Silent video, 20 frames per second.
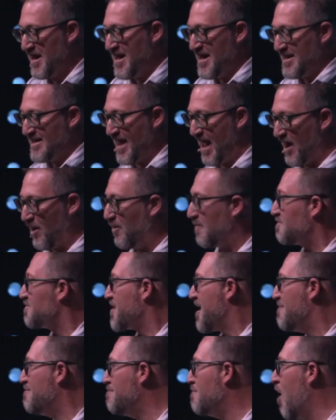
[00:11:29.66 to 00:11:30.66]
Now,
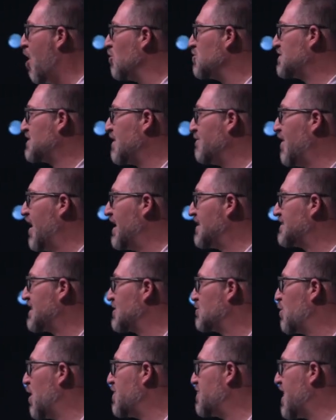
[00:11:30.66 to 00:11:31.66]
most of us, as
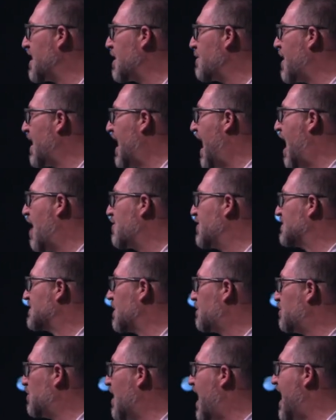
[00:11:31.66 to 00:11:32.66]
we think about how this
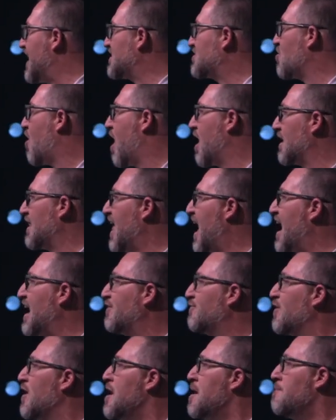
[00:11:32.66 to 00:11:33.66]
applies to our
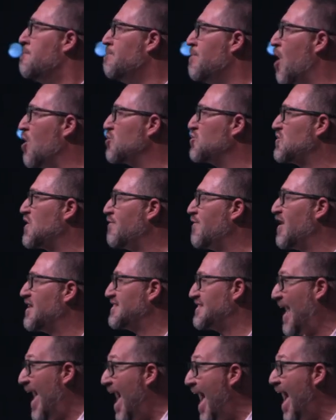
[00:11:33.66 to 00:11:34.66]
life, most of us
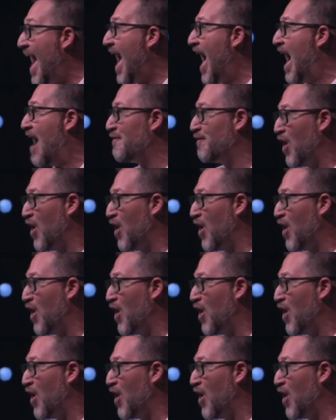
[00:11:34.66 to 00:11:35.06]
have